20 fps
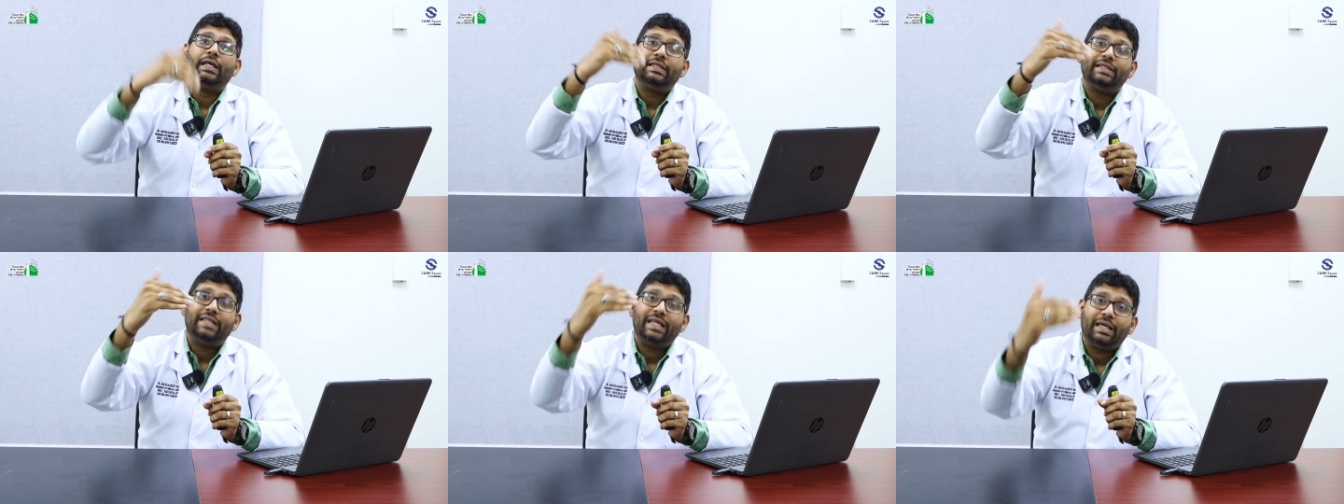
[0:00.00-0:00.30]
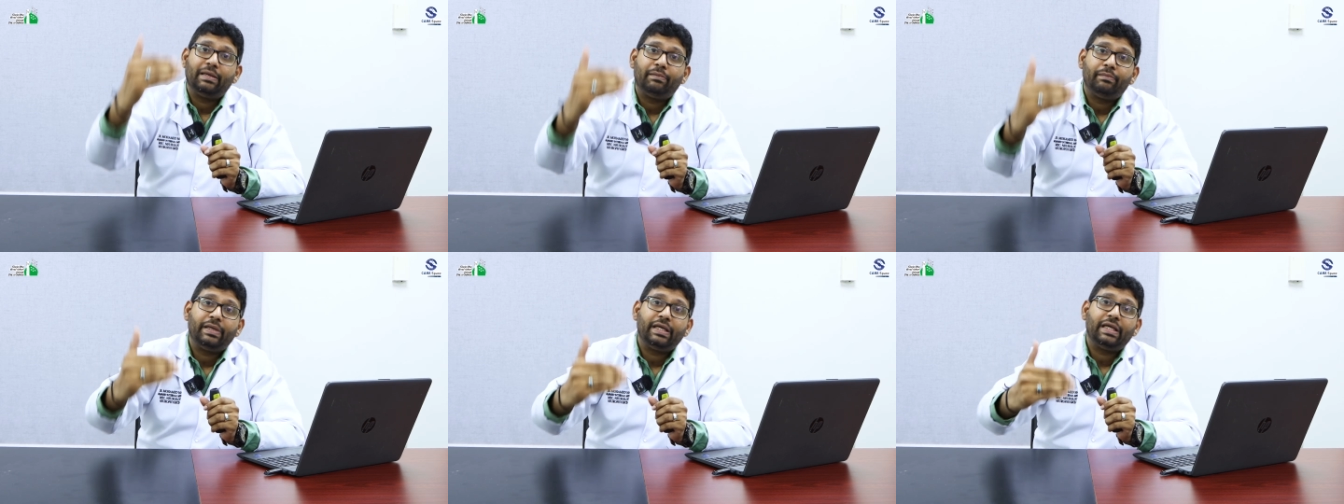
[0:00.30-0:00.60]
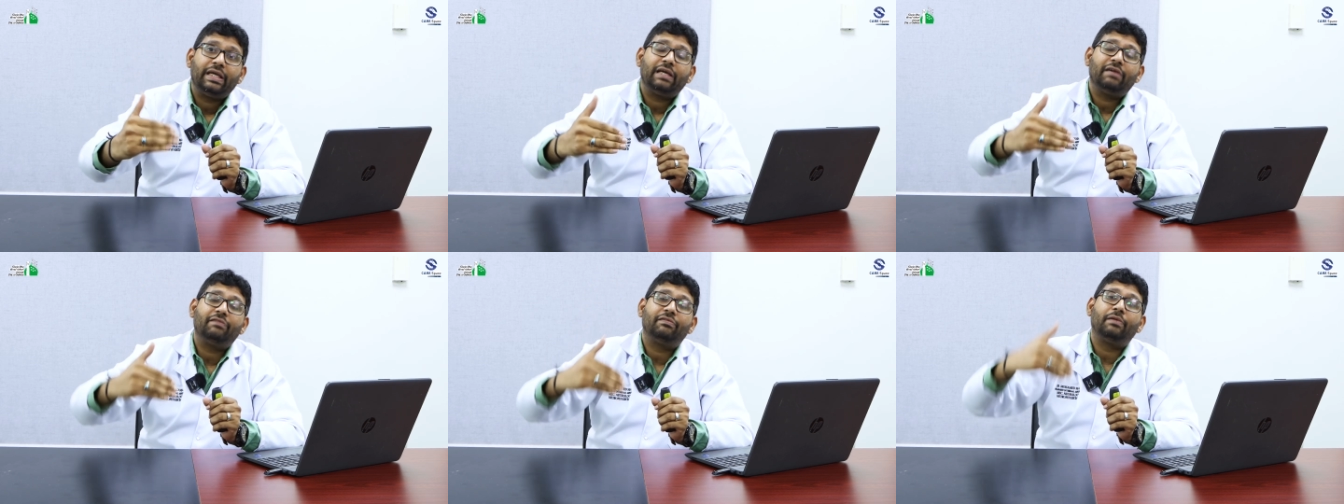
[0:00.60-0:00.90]
they may
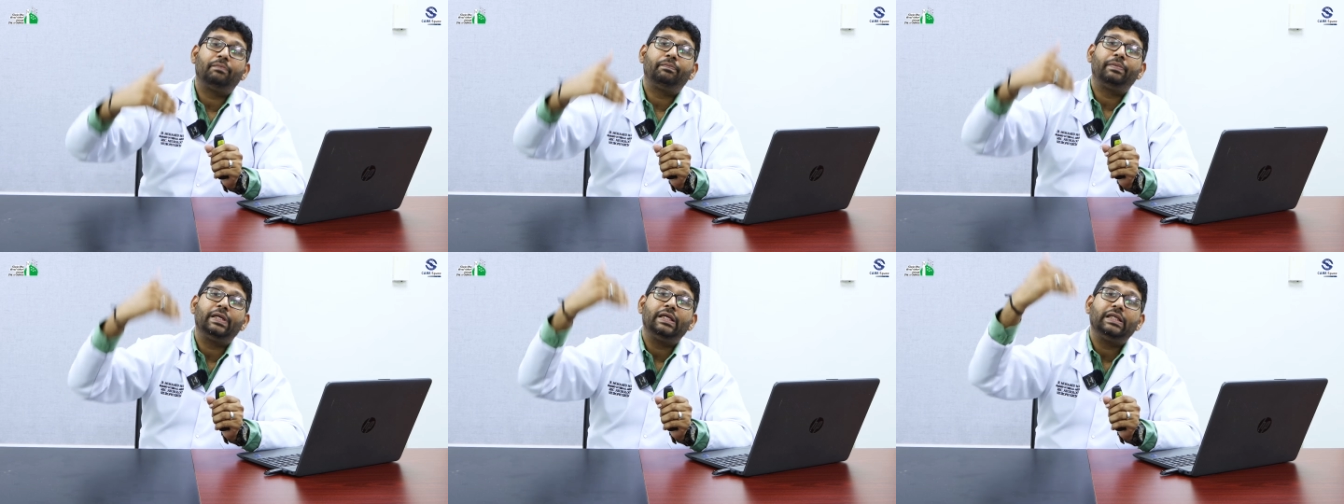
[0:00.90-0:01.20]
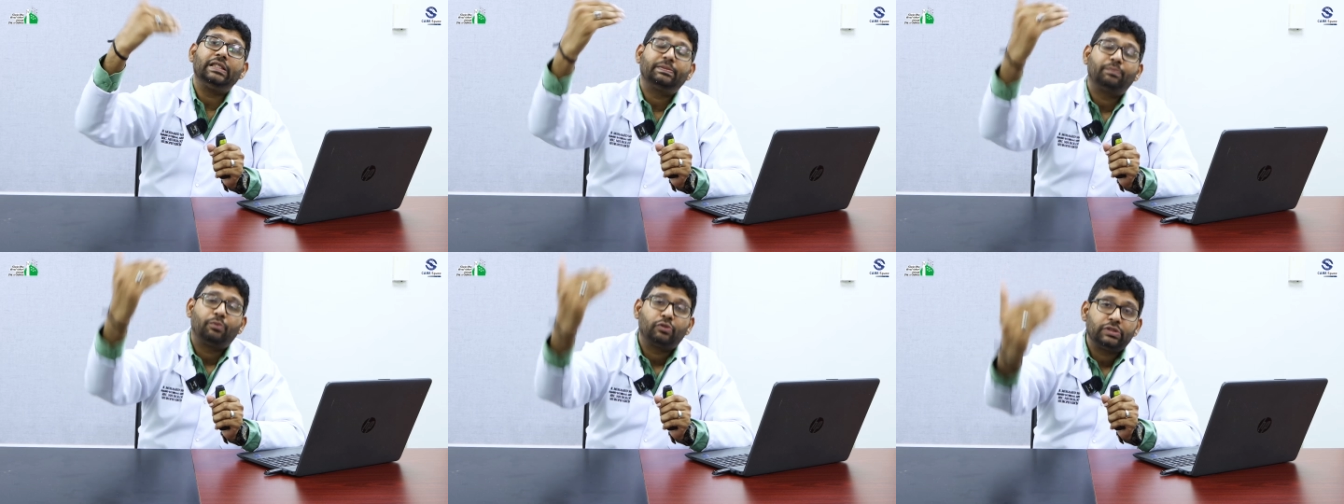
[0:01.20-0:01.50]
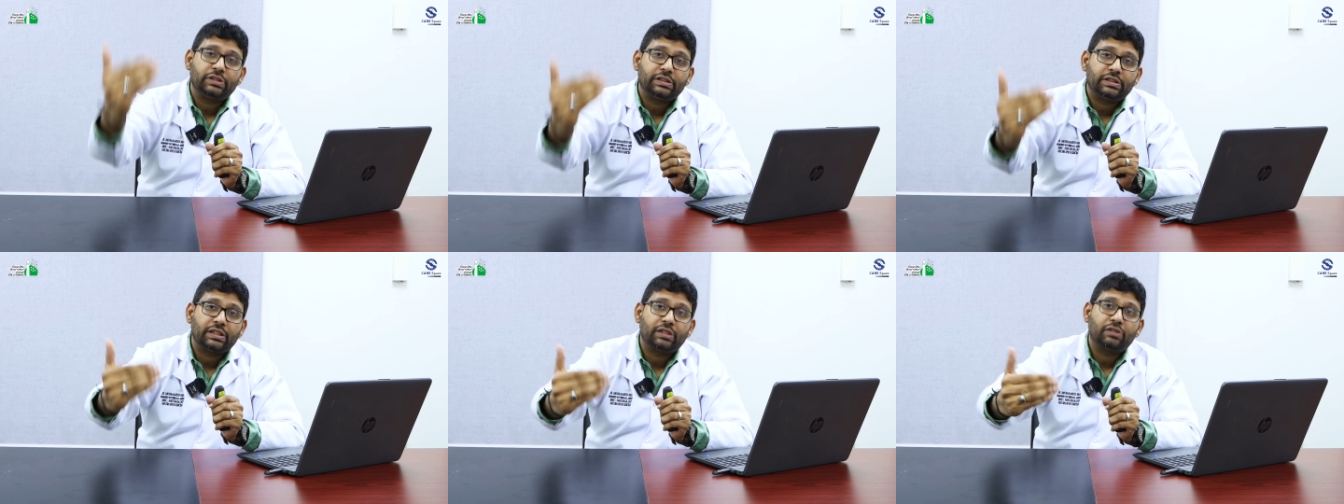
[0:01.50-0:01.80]
have a
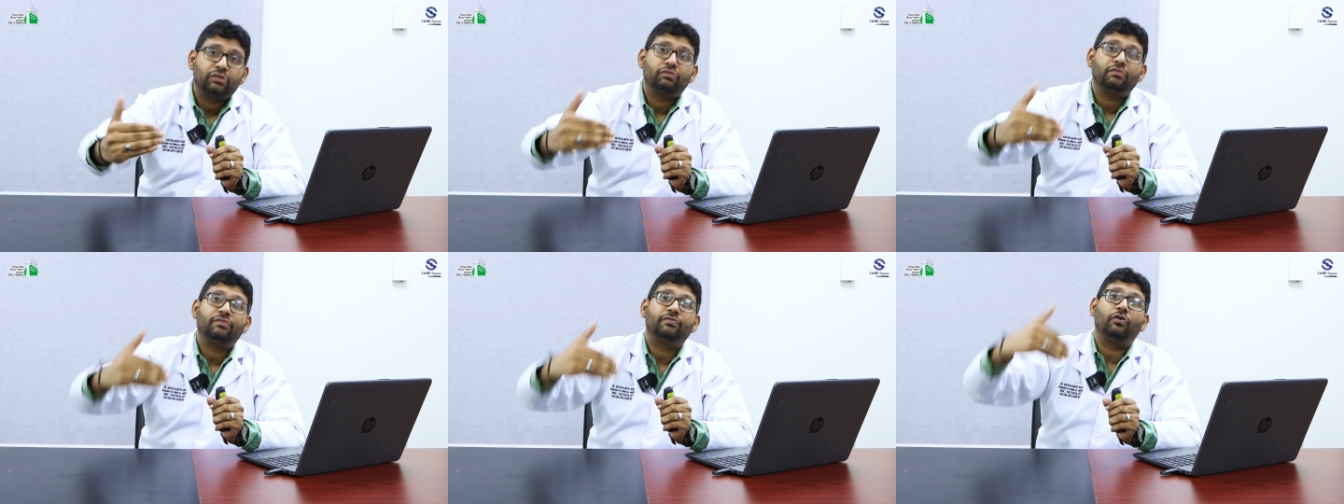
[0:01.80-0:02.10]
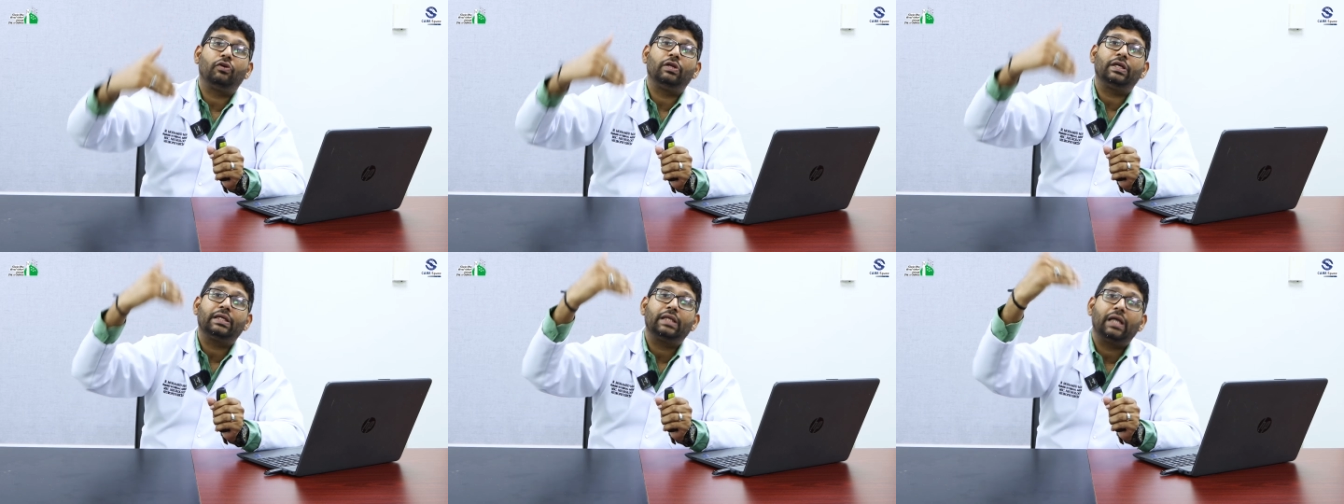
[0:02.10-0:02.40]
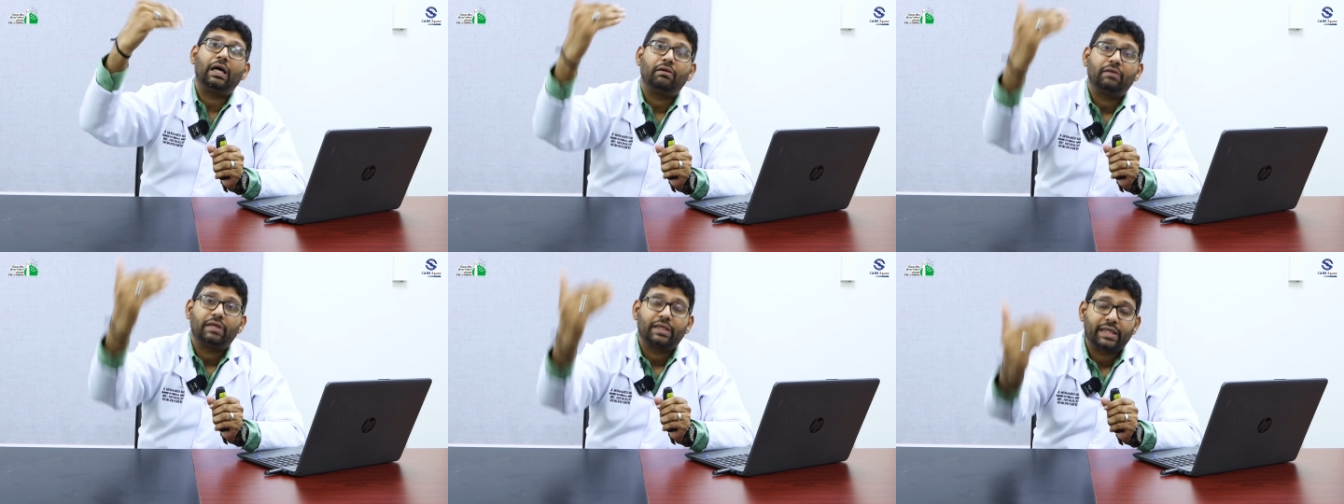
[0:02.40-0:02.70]
predisposition to falling
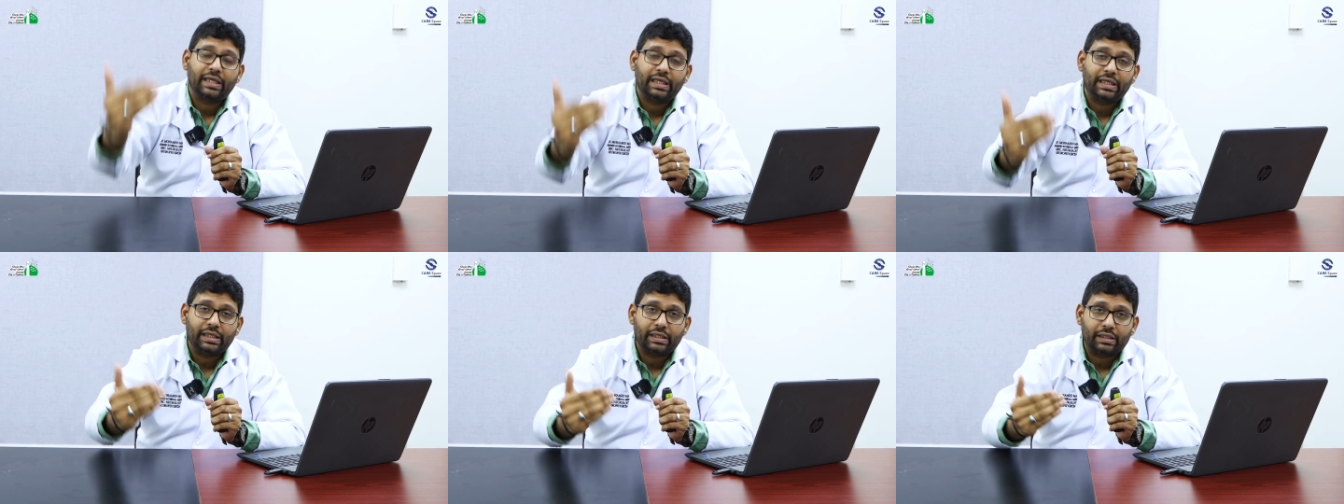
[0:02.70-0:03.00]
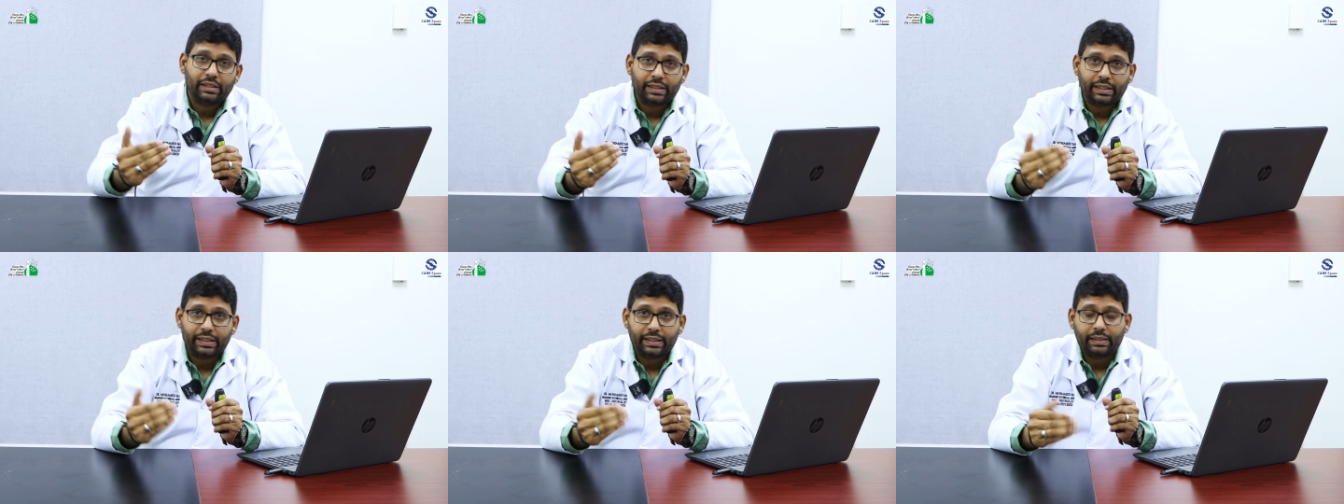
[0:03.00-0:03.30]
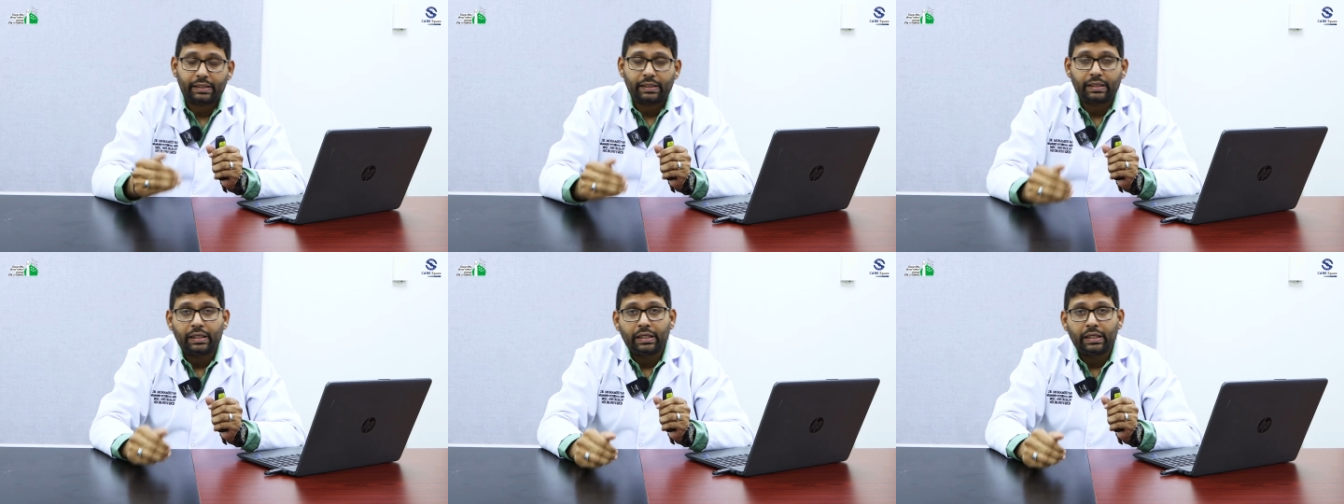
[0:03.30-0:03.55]
down again and again.